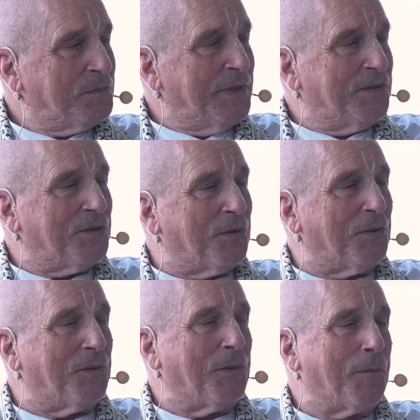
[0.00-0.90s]

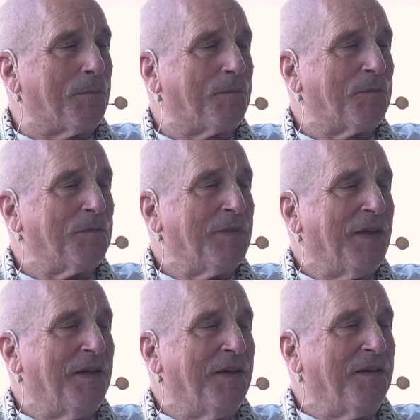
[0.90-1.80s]
So
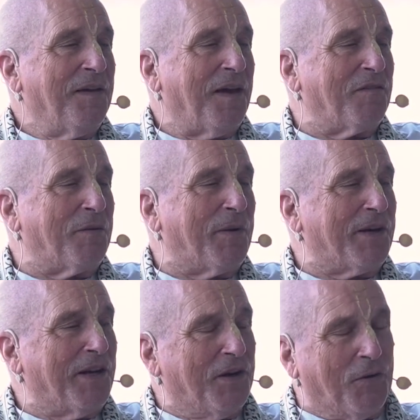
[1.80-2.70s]
everybody
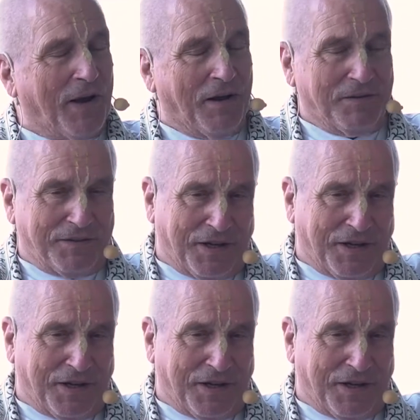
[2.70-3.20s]
can go down,